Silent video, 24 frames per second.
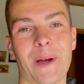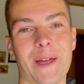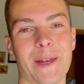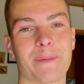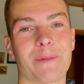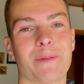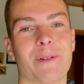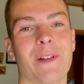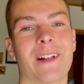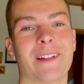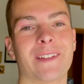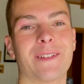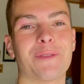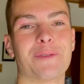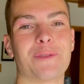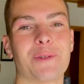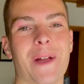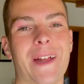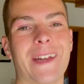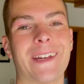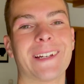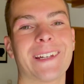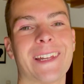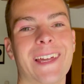a productive
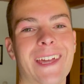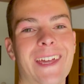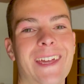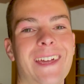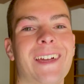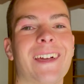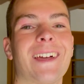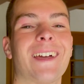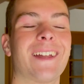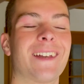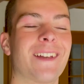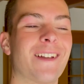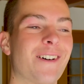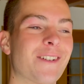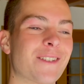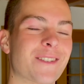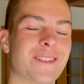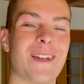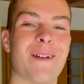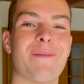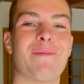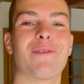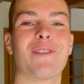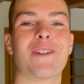training day. And now it's
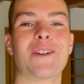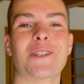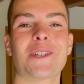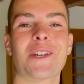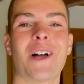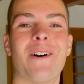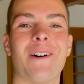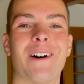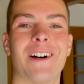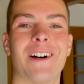time for a shower.